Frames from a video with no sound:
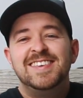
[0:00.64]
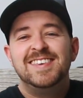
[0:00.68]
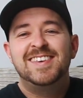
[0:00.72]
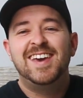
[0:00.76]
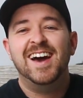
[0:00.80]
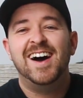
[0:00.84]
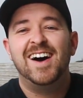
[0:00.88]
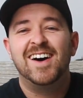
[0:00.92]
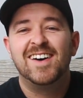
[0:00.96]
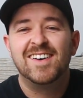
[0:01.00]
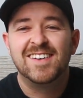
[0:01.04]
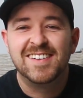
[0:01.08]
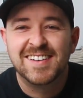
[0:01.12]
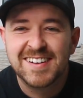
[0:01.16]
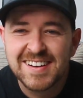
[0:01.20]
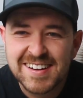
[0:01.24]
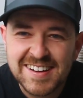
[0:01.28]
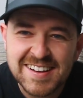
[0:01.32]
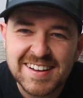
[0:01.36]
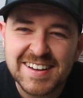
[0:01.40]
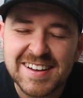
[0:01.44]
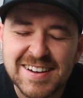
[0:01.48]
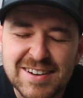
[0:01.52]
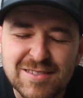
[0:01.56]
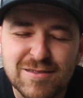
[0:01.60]
Yo,
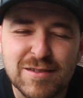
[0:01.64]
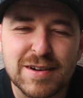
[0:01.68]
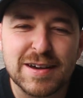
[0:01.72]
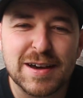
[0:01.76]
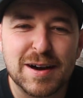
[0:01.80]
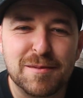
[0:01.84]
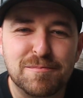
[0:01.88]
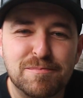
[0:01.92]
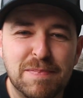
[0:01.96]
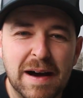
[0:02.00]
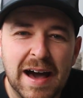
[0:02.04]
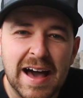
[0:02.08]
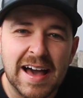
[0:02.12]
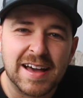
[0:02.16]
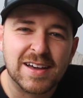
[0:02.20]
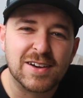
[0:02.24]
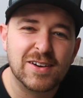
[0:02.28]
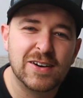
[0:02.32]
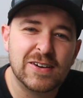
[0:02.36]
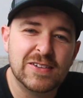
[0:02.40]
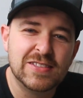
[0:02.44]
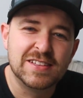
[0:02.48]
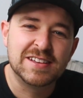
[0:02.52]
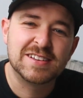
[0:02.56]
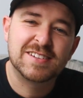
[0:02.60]
we are back
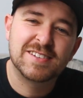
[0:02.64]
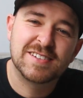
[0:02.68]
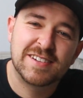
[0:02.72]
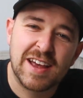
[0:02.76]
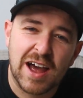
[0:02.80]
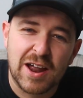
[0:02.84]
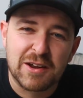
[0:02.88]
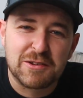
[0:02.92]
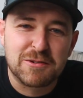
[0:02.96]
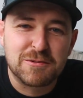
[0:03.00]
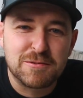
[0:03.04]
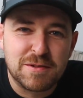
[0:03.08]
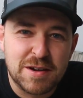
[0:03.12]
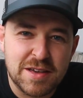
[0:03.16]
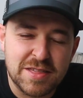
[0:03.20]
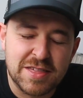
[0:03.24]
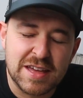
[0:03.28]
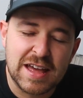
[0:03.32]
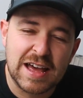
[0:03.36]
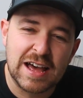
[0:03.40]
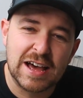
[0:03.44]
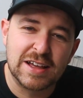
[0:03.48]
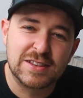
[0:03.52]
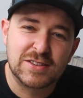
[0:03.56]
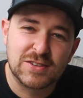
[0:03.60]
on this channel with
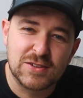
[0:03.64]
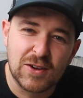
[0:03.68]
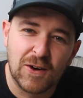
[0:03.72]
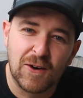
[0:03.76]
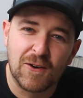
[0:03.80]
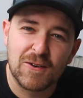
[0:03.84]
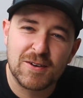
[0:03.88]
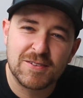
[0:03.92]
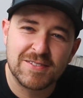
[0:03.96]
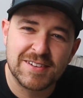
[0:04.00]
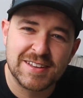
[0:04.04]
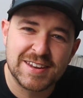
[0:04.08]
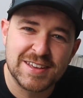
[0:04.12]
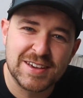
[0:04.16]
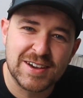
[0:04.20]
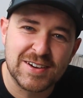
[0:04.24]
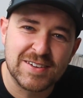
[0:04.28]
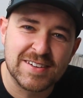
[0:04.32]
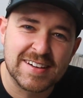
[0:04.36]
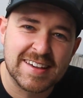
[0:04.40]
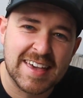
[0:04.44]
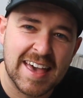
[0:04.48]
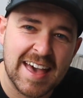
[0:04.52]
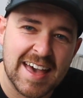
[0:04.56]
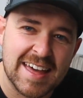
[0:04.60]
a dog
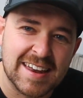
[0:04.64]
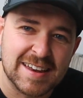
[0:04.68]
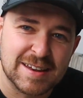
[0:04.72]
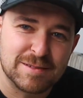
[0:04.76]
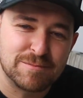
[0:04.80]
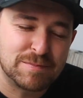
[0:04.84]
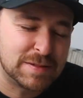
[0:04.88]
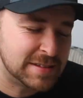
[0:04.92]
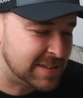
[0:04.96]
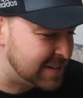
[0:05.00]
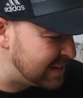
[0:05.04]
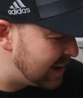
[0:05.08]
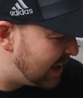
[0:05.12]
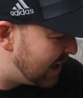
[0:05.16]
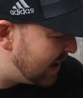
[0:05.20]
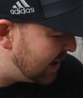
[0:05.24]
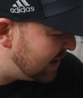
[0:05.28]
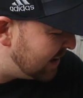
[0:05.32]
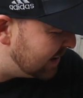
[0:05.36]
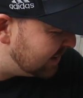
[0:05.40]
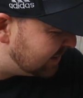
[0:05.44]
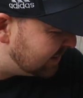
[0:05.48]
video again, but today